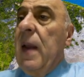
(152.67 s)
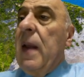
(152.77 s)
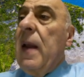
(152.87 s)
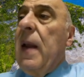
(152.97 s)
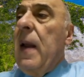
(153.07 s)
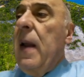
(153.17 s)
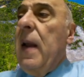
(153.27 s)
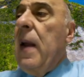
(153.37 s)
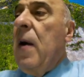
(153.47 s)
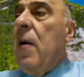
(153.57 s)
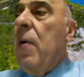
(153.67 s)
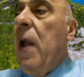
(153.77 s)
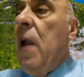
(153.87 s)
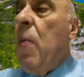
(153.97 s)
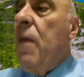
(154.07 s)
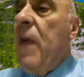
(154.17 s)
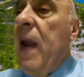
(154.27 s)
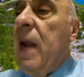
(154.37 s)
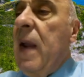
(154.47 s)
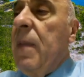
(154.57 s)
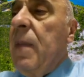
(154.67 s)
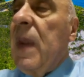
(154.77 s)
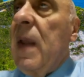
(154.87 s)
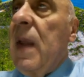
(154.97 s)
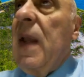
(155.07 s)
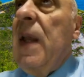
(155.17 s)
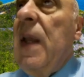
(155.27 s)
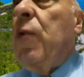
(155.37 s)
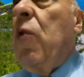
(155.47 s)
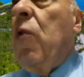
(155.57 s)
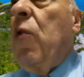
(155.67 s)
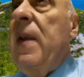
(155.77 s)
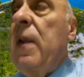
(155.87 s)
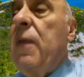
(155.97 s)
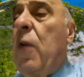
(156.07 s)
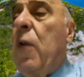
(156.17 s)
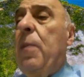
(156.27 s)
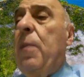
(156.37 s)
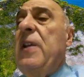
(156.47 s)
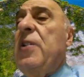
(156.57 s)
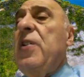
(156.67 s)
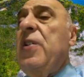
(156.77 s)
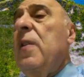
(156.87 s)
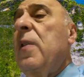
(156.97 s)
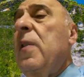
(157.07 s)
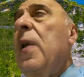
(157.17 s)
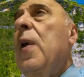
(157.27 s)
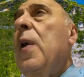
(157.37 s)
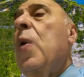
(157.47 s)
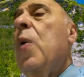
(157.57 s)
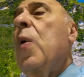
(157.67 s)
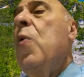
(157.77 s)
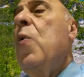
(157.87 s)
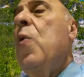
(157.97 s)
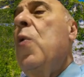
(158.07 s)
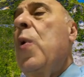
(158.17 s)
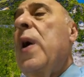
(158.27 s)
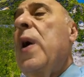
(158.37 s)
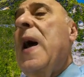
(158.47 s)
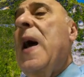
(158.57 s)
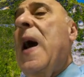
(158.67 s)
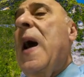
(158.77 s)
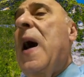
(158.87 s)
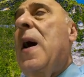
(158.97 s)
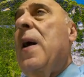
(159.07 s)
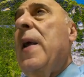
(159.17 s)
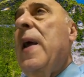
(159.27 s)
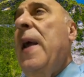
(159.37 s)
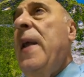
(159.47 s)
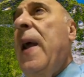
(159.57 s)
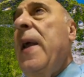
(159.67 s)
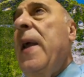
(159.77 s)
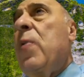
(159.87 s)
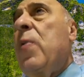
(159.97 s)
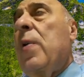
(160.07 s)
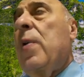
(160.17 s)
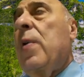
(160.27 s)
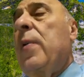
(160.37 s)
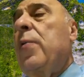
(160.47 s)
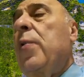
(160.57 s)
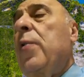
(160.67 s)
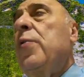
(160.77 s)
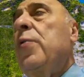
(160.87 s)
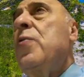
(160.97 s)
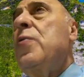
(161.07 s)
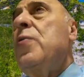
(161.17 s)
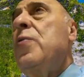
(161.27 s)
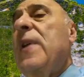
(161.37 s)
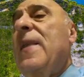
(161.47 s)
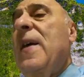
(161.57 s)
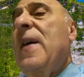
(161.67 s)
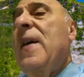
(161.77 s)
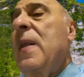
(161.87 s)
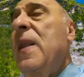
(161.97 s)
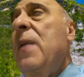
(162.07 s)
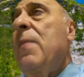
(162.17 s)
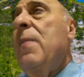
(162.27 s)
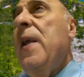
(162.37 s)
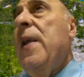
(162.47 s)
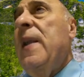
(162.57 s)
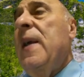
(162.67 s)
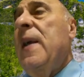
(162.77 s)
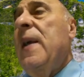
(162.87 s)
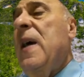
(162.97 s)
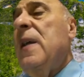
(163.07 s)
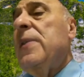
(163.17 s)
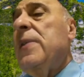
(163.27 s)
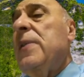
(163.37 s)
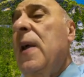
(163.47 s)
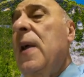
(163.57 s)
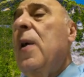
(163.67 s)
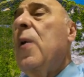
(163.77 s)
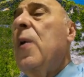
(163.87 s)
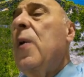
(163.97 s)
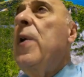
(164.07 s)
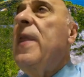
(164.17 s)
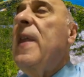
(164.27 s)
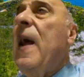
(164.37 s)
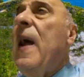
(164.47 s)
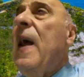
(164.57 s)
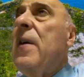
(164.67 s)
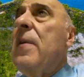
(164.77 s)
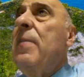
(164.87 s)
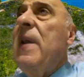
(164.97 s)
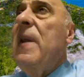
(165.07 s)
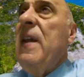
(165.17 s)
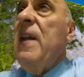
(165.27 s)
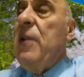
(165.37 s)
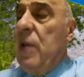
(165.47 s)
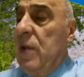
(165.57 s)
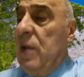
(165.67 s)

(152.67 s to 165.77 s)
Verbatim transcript: Uh, now, Aimovig is recommended for patients who are unable to reduce the monthly migraine attacks with other medications.